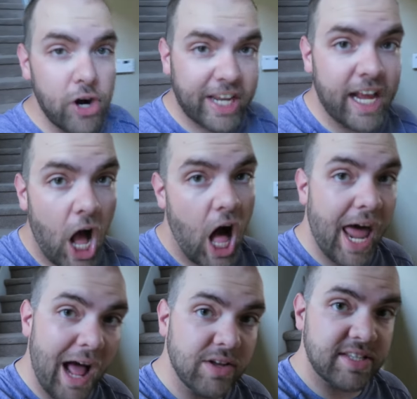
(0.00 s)
freaking
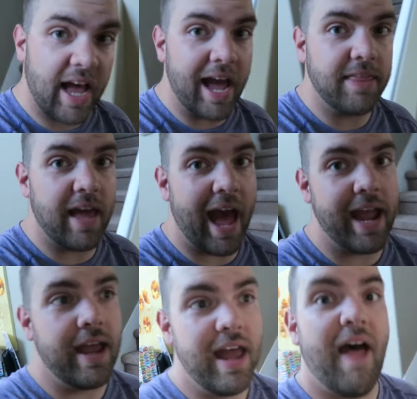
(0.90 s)
hot outside that
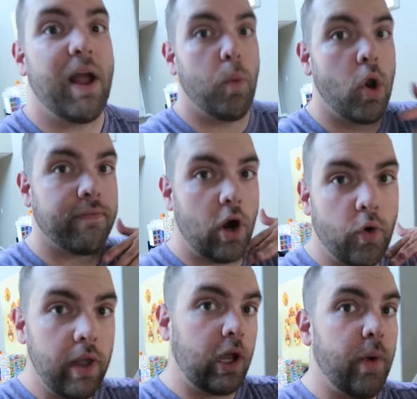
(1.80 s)
I like went over it
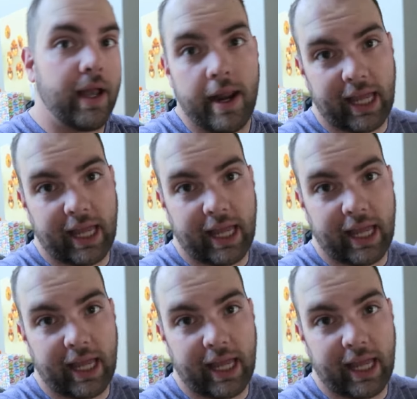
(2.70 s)
really quick, and